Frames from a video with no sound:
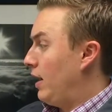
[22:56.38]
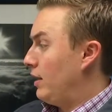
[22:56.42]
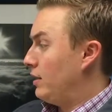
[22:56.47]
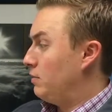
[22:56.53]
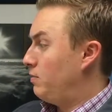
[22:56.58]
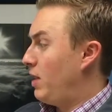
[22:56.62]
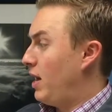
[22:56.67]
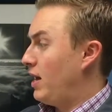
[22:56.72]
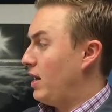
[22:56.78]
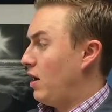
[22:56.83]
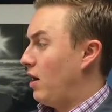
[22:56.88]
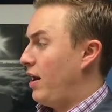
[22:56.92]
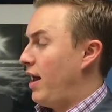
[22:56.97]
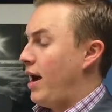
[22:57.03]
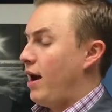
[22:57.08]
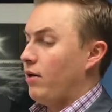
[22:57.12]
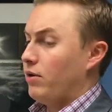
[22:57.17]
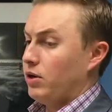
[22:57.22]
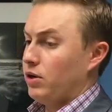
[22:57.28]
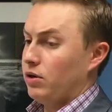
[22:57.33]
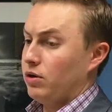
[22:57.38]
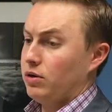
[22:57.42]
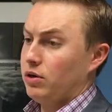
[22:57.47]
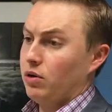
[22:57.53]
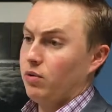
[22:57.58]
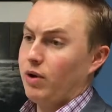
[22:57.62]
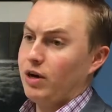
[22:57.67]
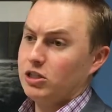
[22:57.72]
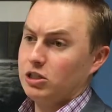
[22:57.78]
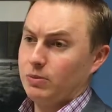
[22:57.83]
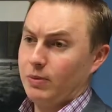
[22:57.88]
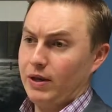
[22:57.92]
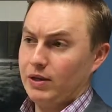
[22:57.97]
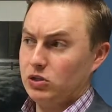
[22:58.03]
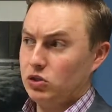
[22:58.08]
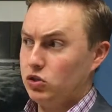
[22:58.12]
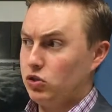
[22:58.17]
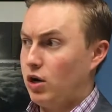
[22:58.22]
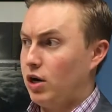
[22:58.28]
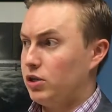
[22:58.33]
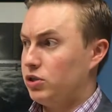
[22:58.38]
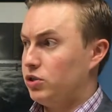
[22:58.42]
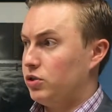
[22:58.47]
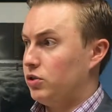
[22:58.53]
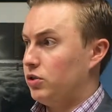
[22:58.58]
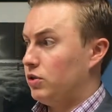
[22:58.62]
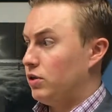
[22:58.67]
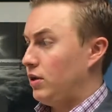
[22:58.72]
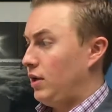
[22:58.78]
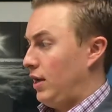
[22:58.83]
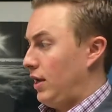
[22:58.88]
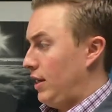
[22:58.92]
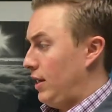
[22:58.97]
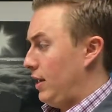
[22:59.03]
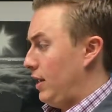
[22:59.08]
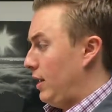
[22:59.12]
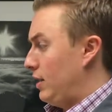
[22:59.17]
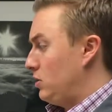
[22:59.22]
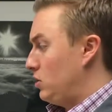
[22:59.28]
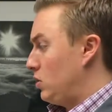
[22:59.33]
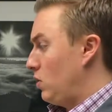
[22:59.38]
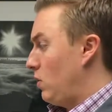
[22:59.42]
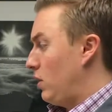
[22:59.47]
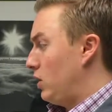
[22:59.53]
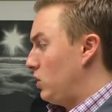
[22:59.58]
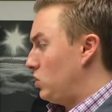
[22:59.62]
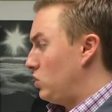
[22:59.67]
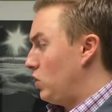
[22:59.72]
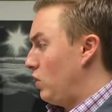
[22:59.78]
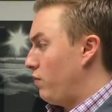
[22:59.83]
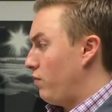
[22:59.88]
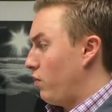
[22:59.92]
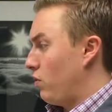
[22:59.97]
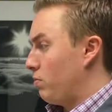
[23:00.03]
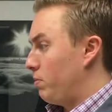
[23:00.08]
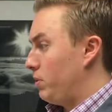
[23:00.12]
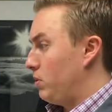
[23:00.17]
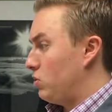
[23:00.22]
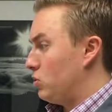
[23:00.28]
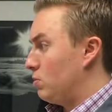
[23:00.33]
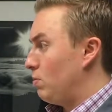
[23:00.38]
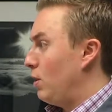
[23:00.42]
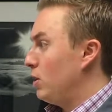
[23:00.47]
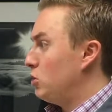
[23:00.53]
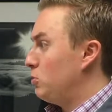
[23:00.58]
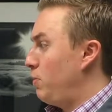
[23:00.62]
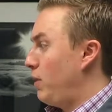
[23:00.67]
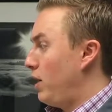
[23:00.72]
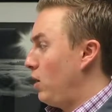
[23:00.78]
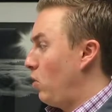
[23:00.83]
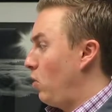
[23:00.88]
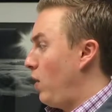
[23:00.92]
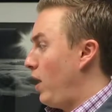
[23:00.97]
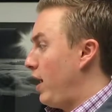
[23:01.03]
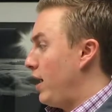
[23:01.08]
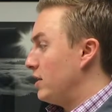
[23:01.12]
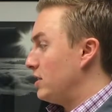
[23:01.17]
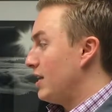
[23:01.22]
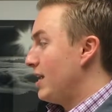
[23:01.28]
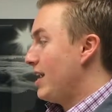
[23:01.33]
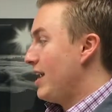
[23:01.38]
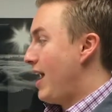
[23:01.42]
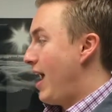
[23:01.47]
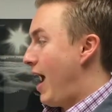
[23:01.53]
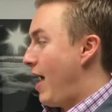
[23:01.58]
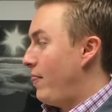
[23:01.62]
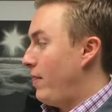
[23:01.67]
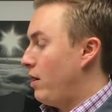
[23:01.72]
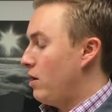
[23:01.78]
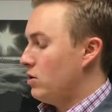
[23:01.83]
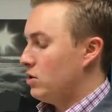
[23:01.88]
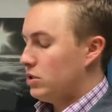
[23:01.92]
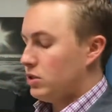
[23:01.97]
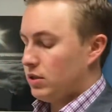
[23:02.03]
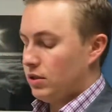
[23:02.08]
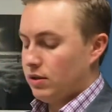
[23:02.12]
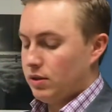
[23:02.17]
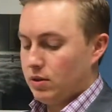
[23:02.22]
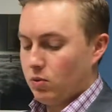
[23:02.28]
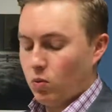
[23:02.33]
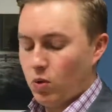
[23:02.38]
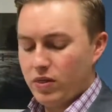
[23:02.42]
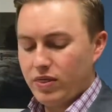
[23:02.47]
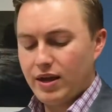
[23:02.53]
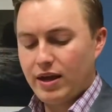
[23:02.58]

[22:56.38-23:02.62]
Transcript: depending on how your resume is structured and so on and so forth. But there's much better ways. And there's the one